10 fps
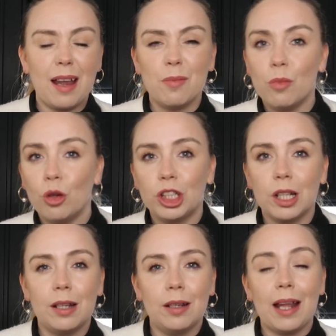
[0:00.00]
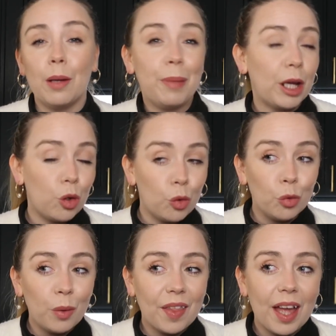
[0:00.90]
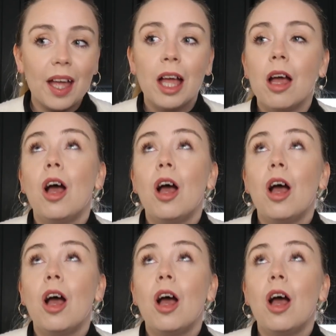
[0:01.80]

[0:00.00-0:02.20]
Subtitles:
and modern and a bit cool with it.